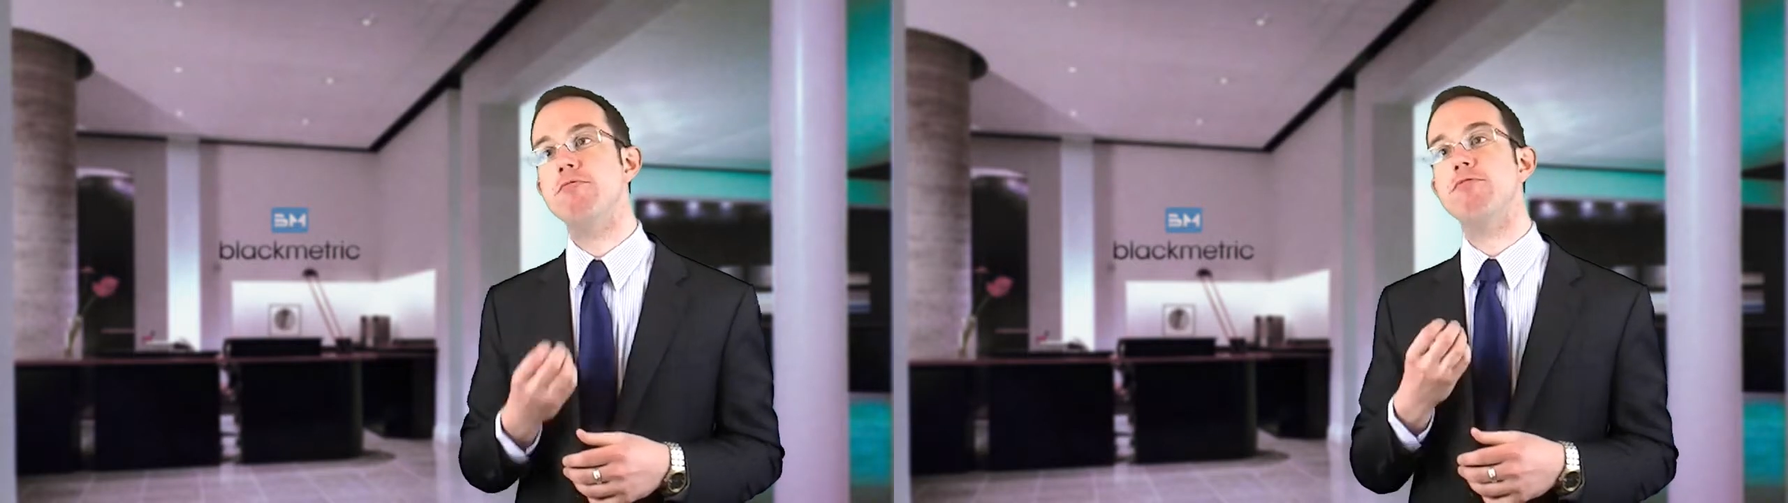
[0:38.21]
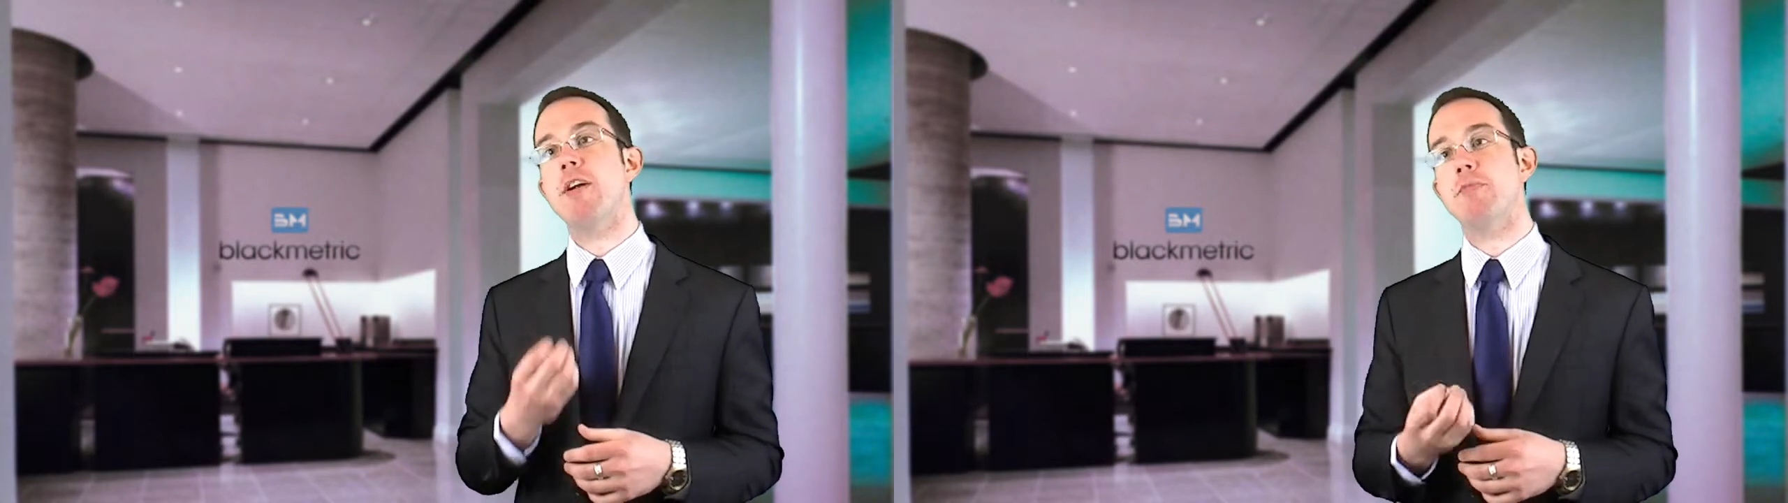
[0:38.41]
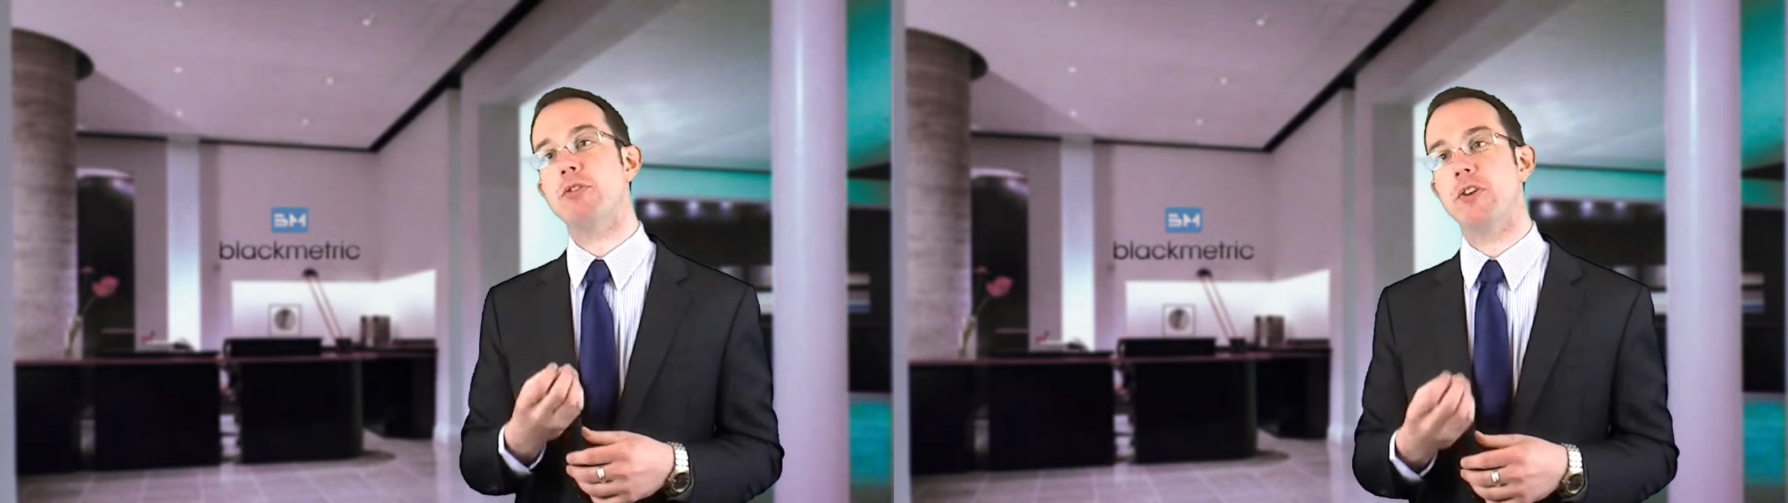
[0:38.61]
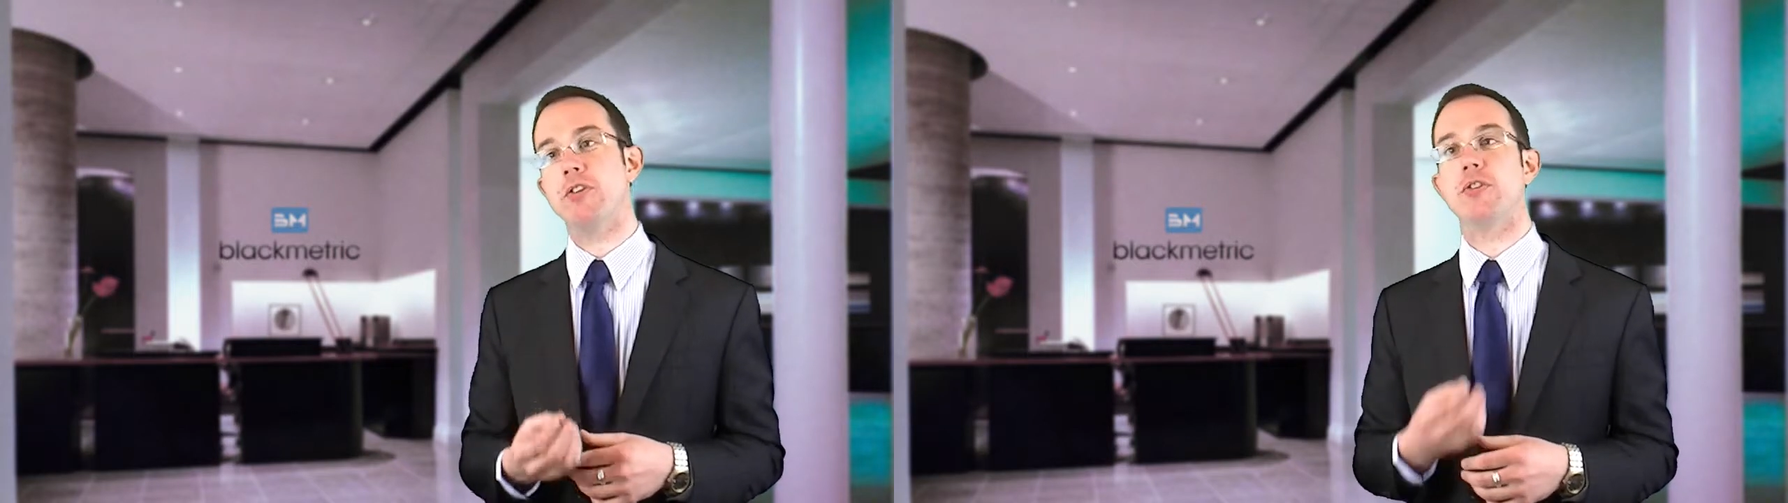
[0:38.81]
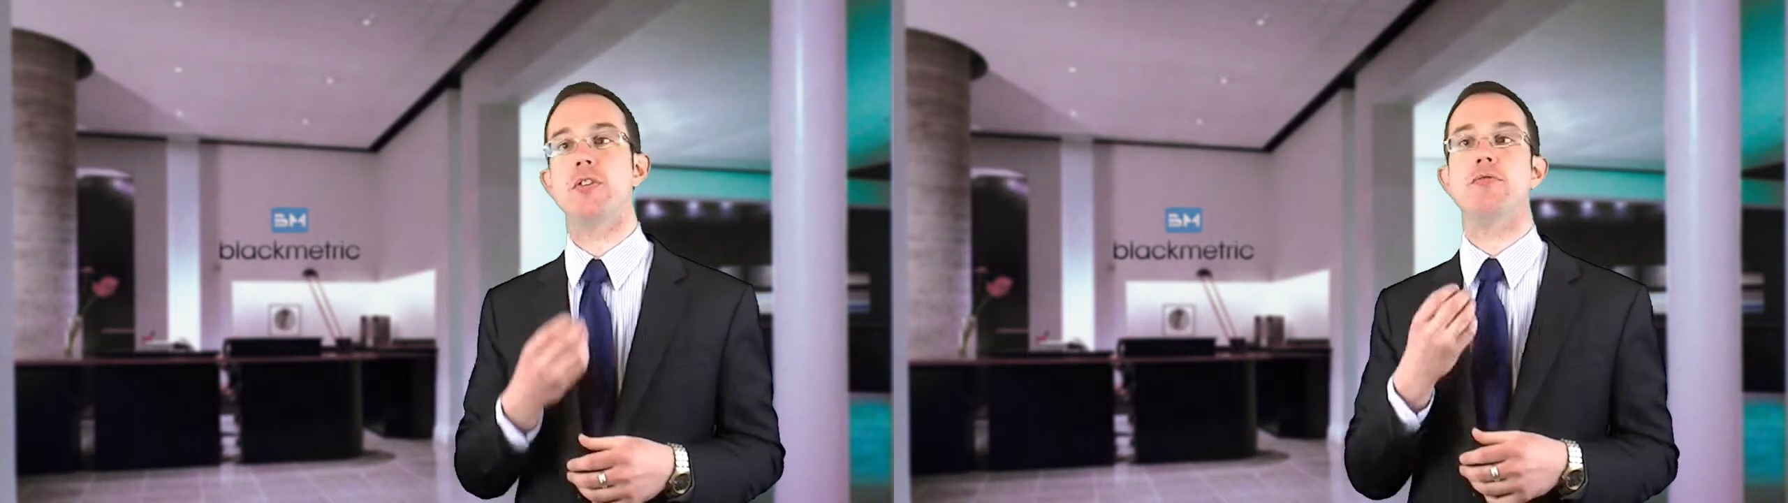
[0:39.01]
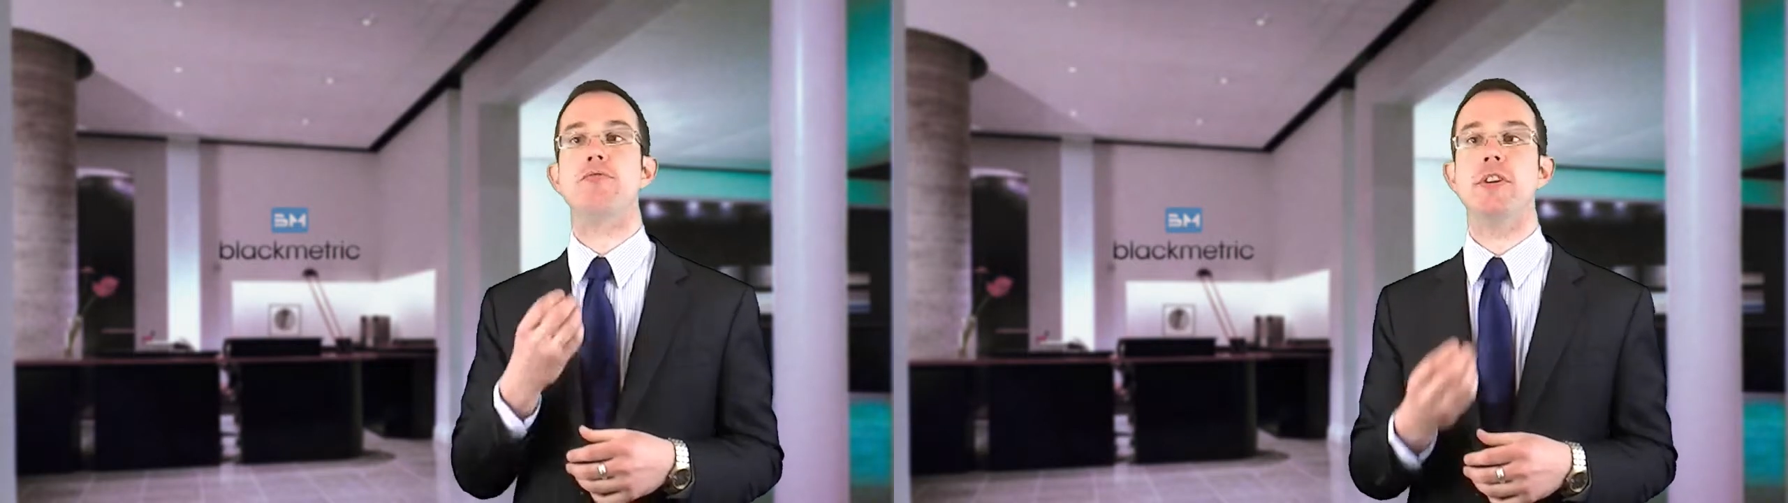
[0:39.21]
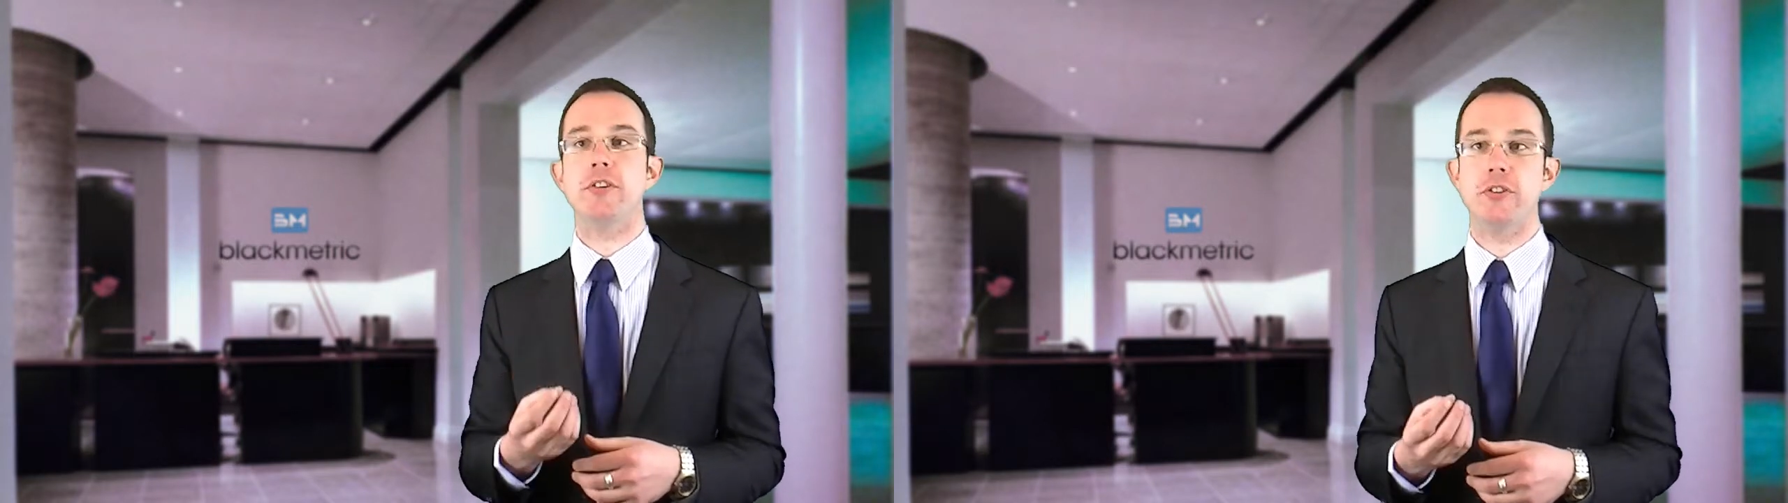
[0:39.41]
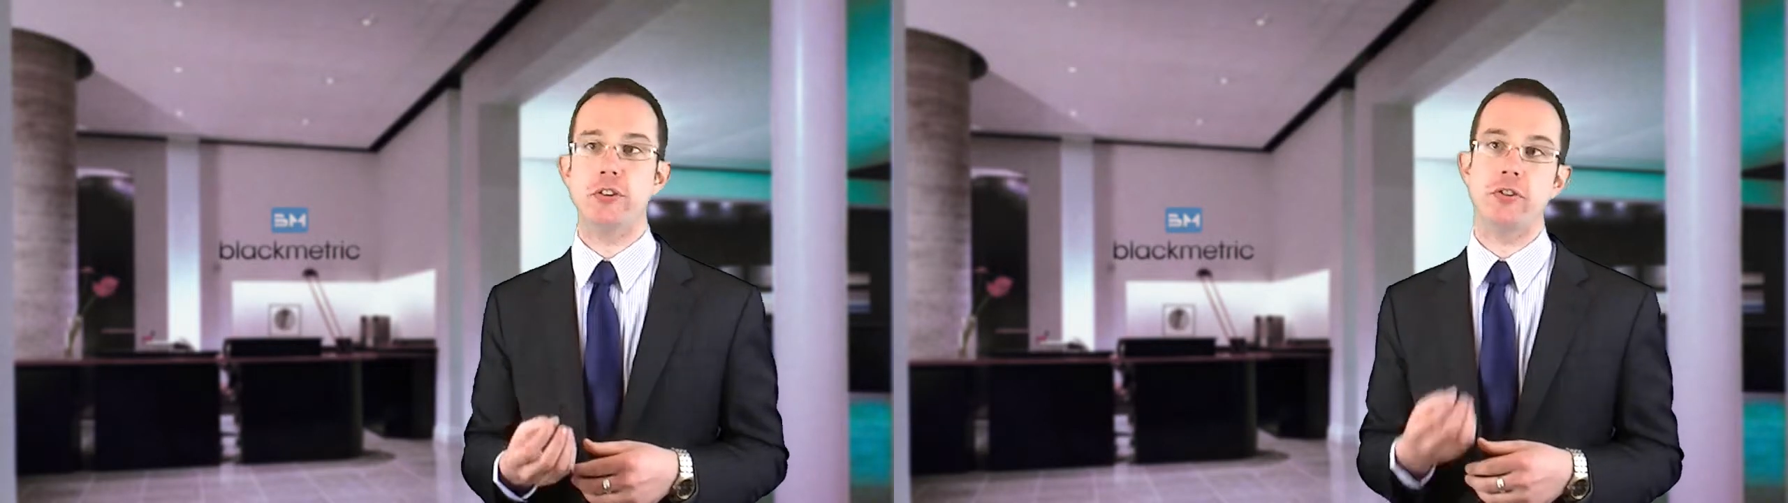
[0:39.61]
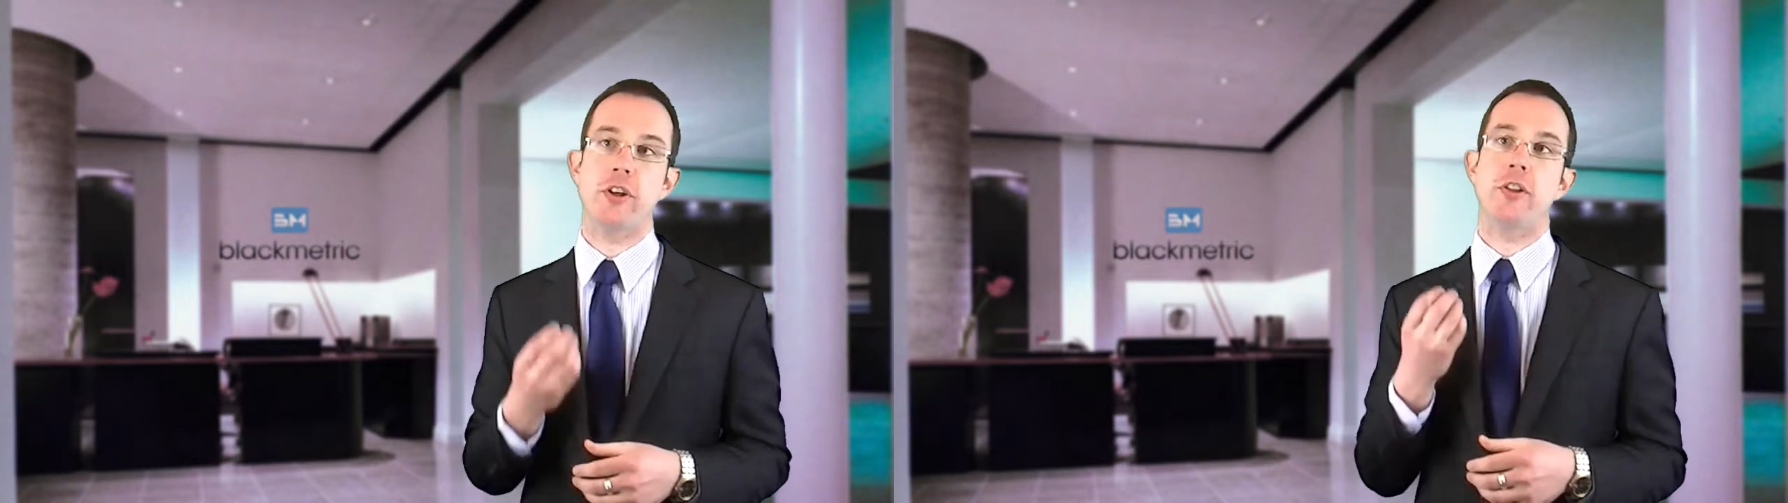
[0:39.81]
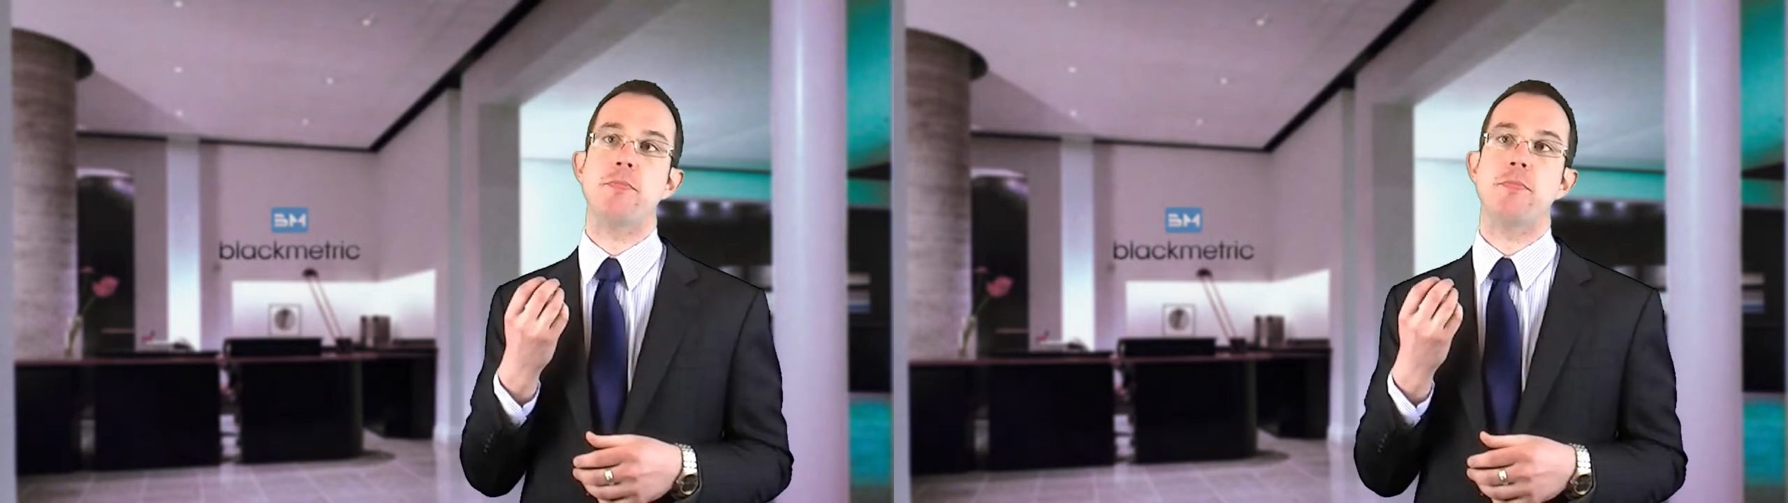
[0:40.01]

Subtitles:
represents the richness and the